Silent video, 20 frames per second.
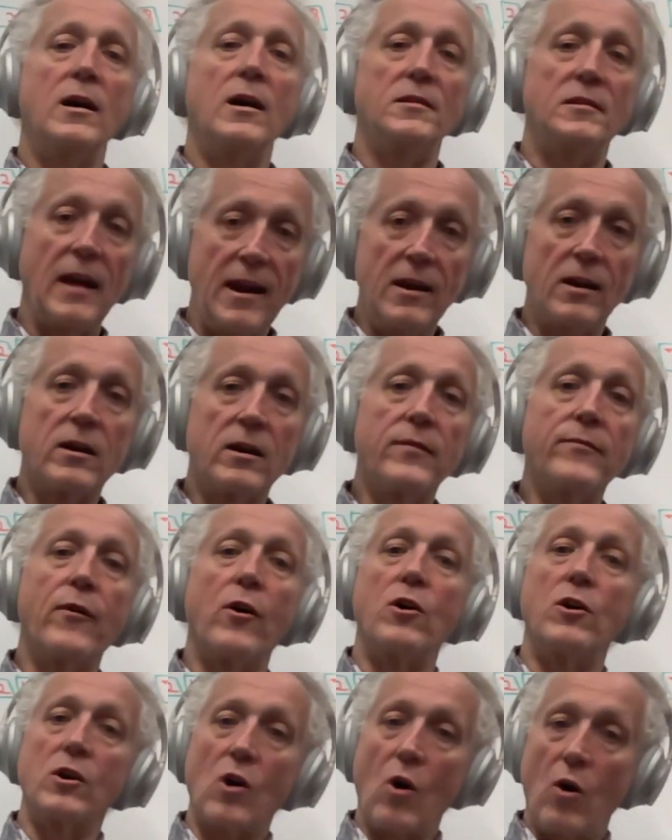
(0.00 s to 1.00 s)
data
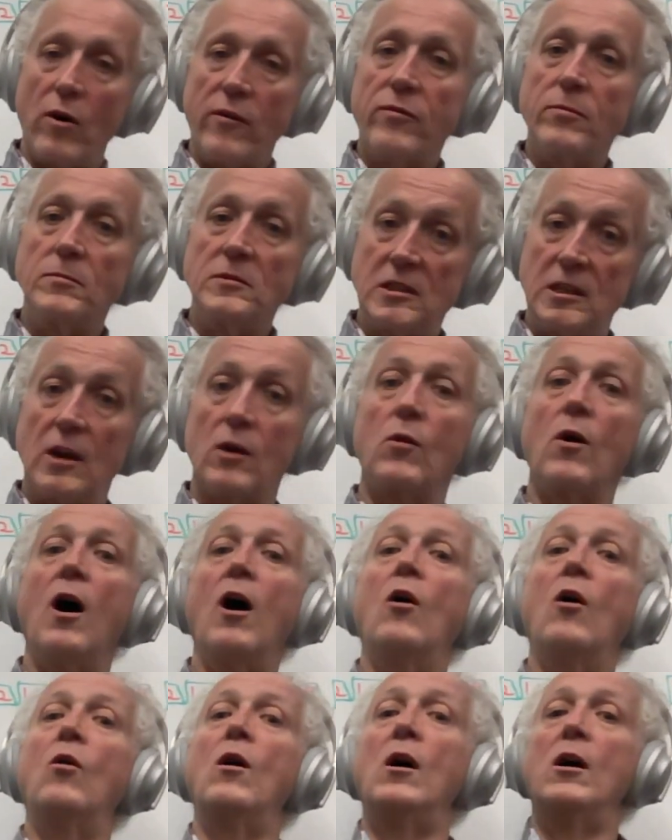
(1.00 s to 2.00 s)
converter going from
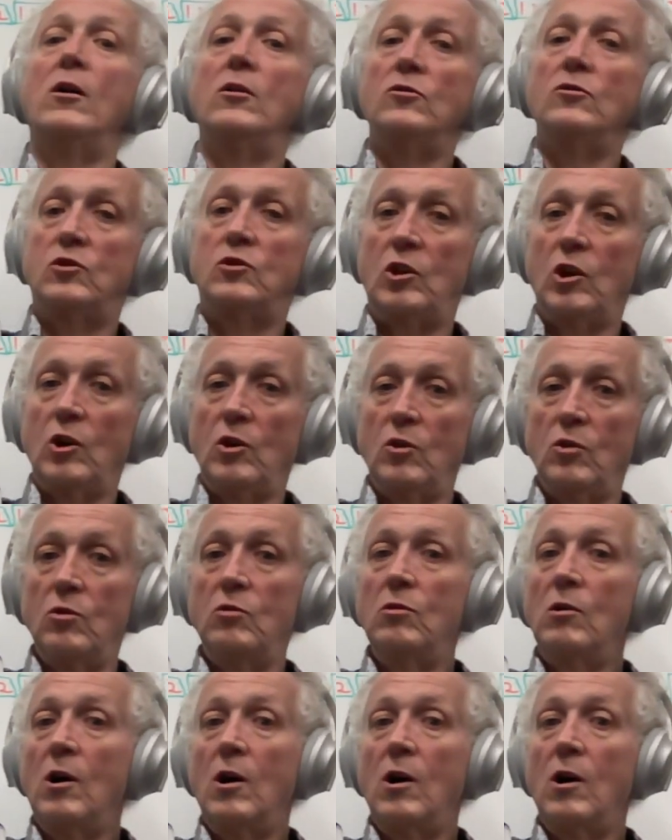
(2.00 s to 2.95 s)
zero to,